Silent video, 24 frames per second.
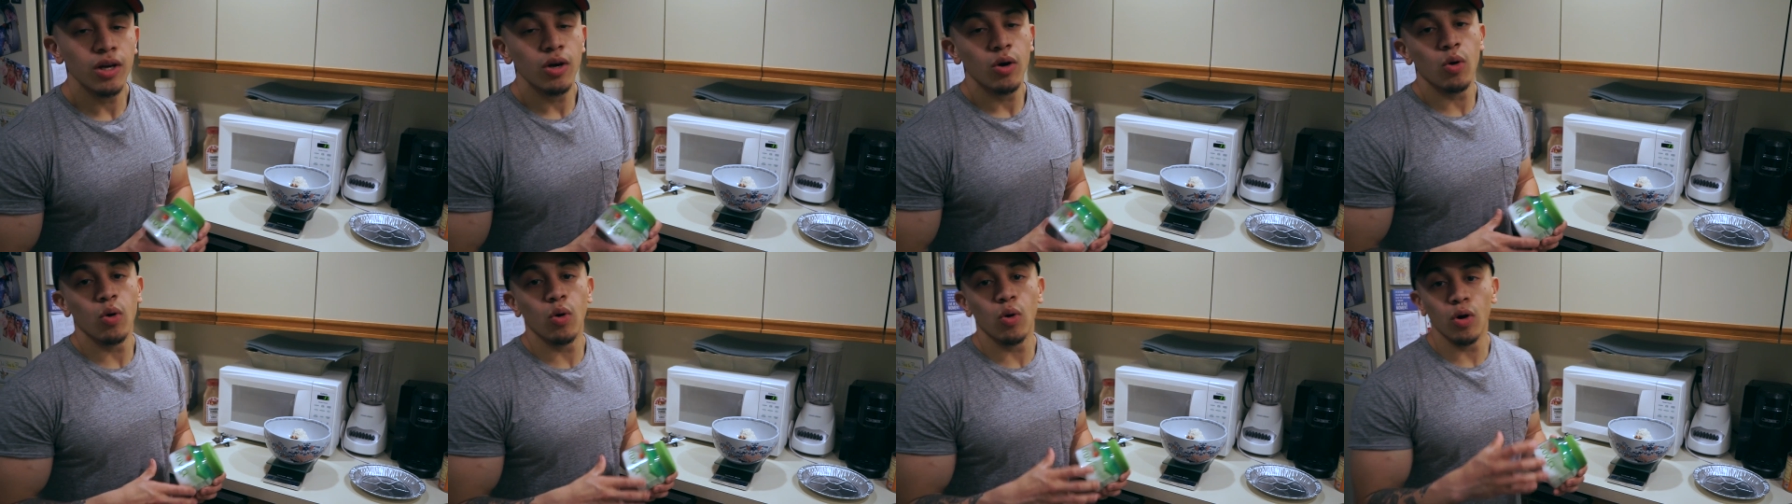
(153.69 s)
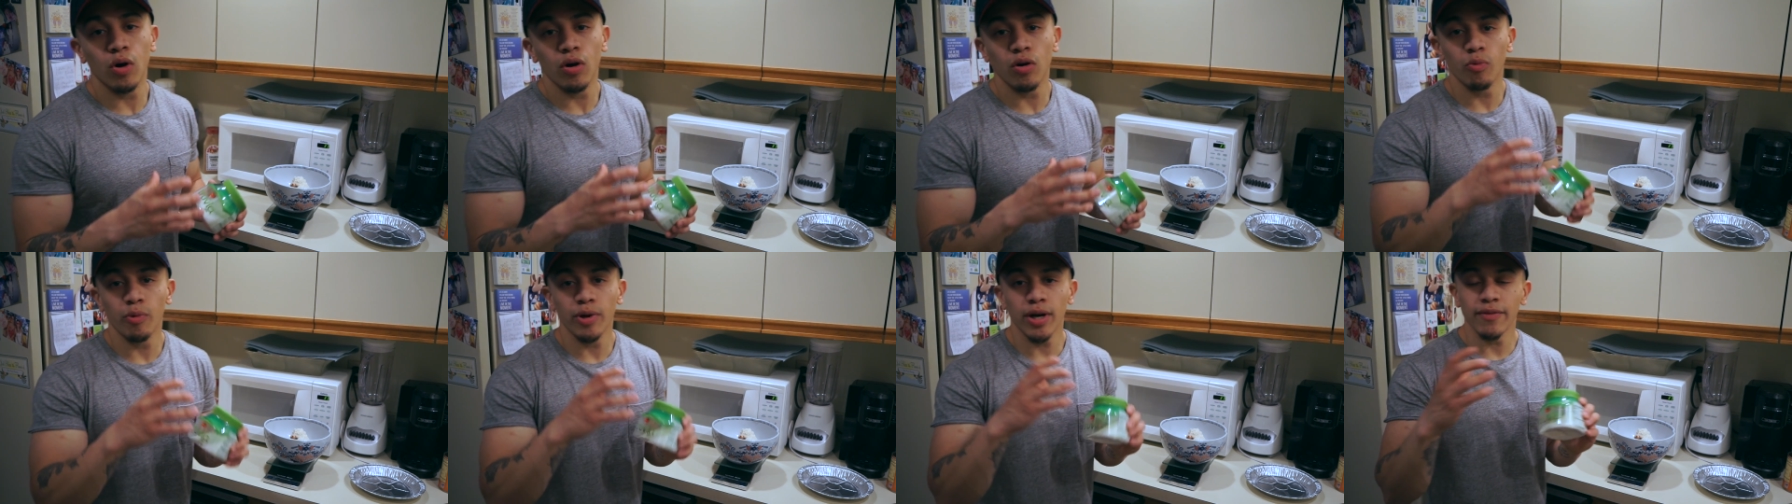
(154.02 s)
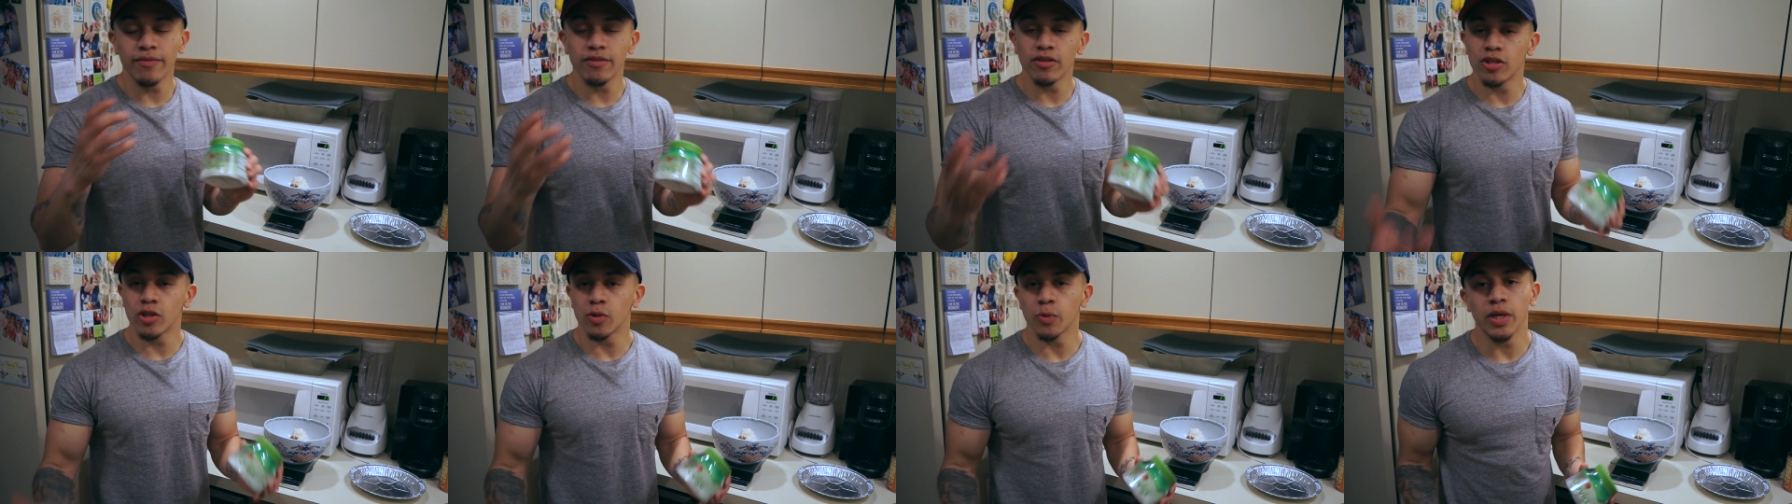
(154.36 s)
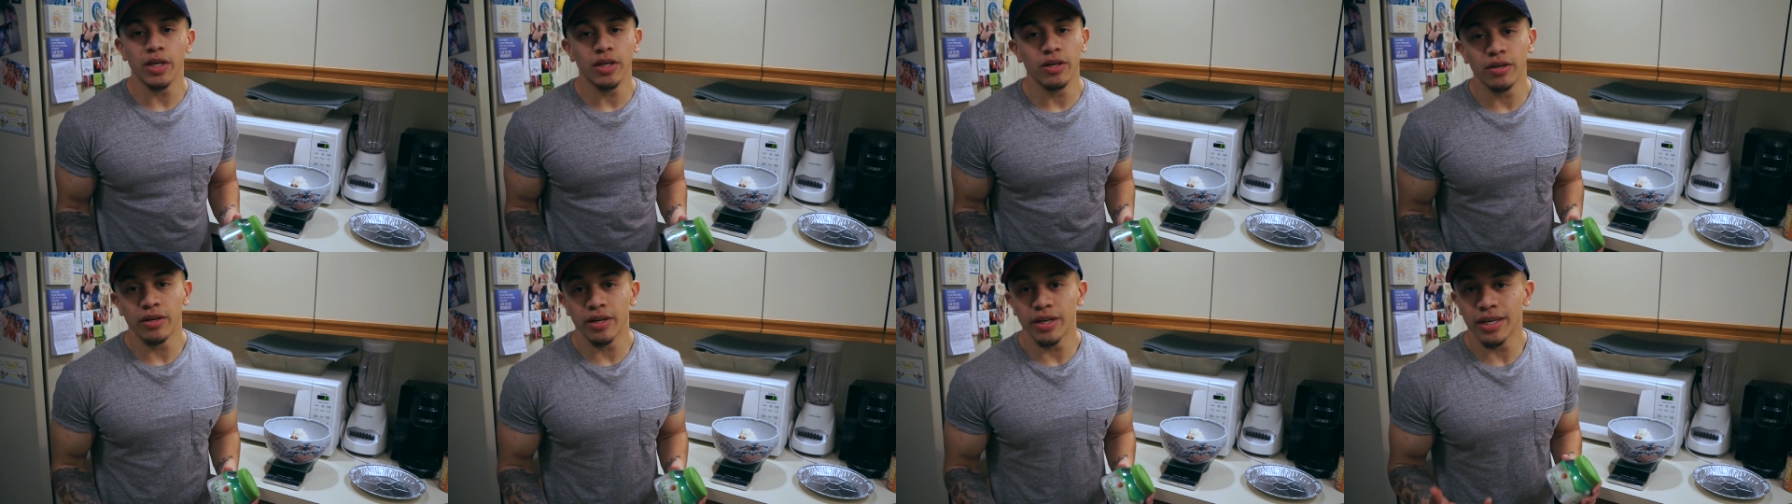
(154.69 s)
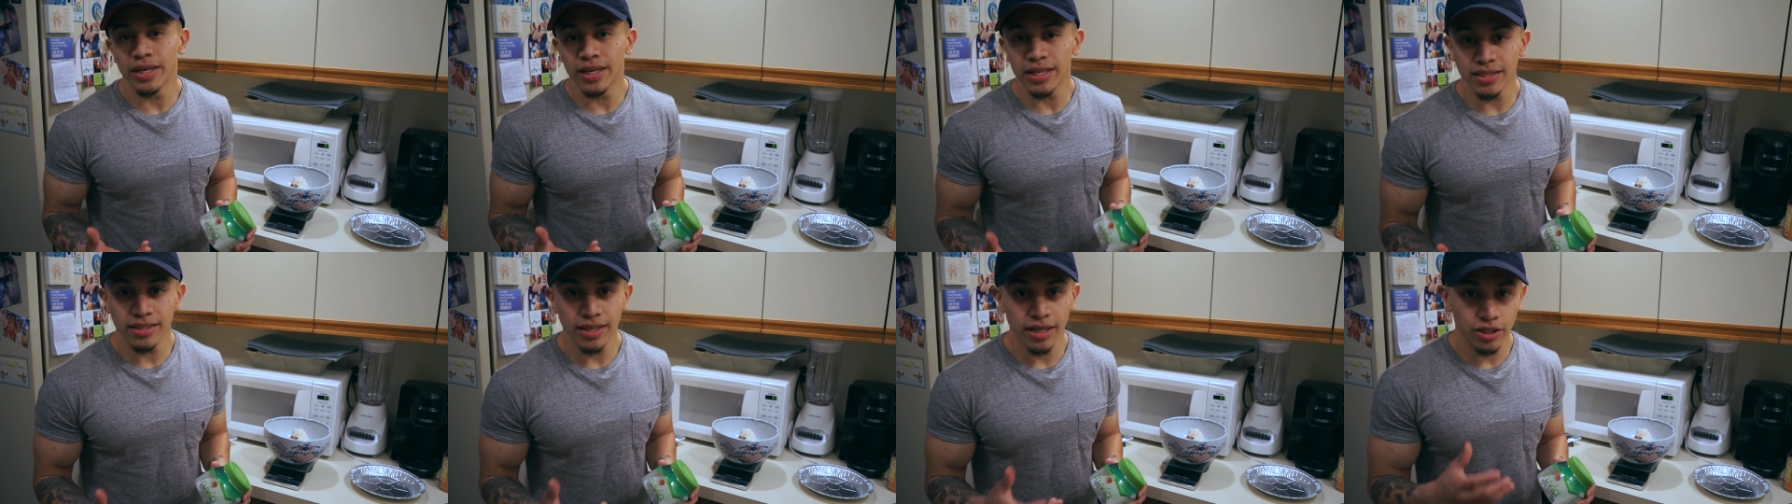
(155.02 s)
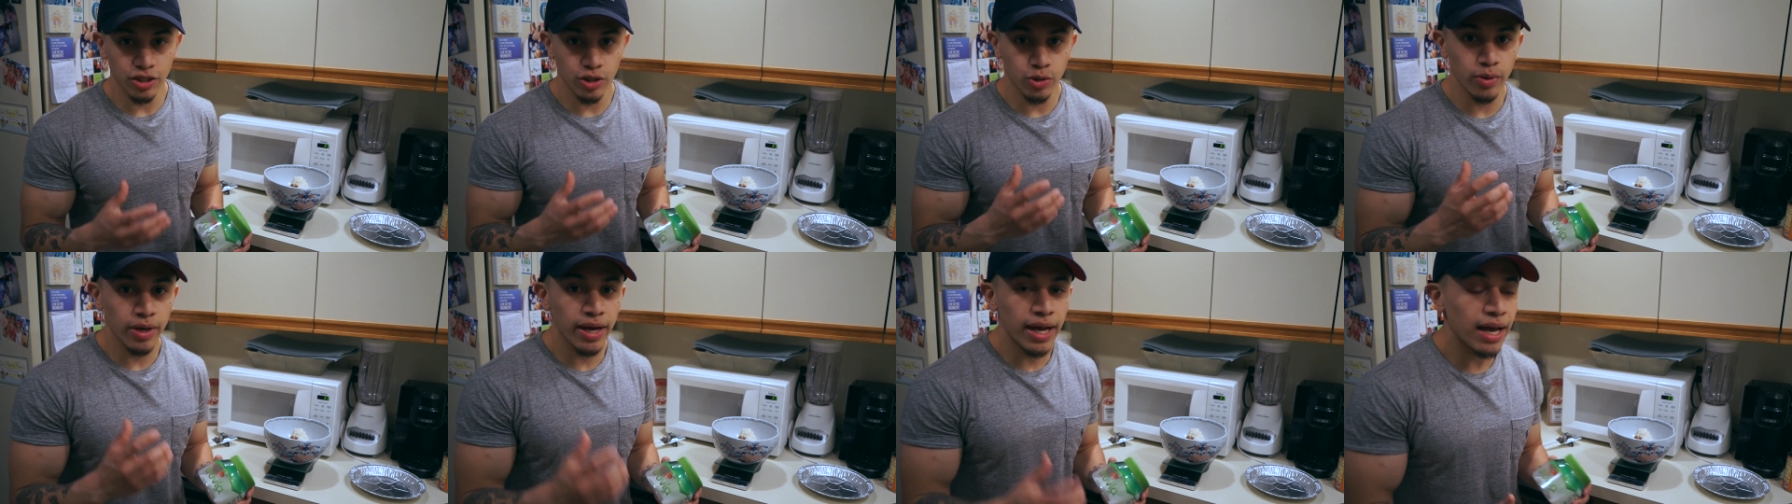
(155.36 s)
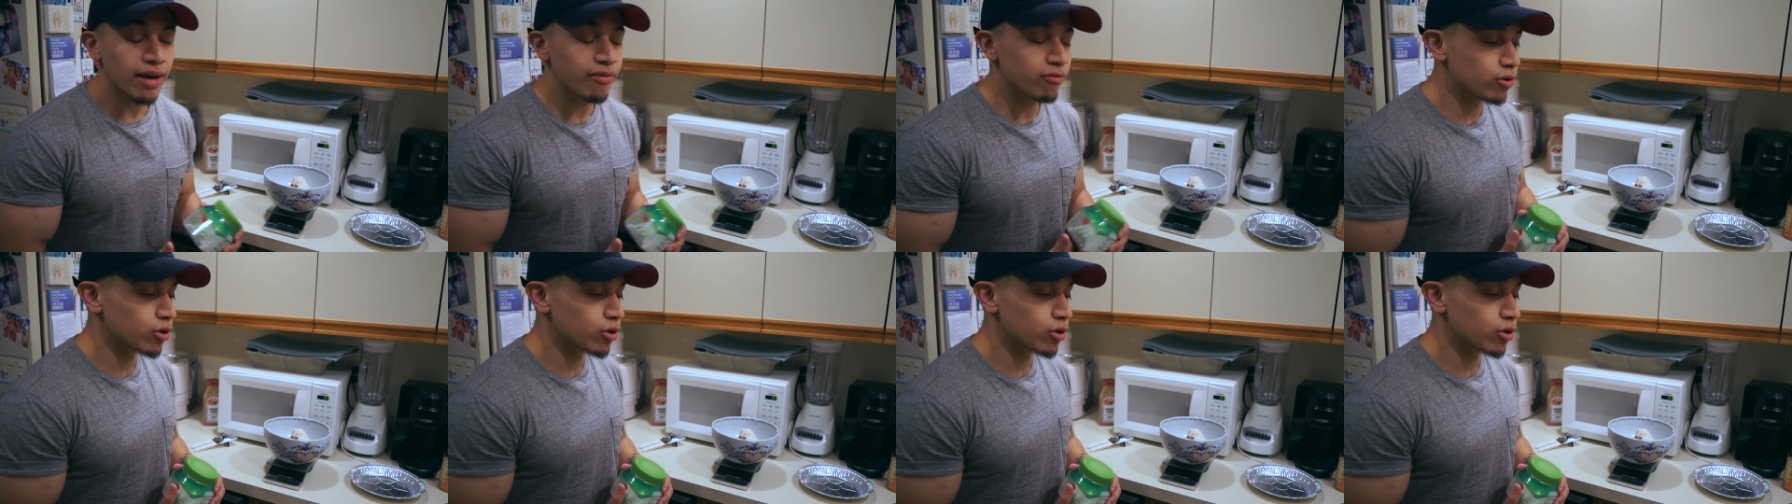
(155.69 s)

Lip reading: or whatever sweetener it is that you have.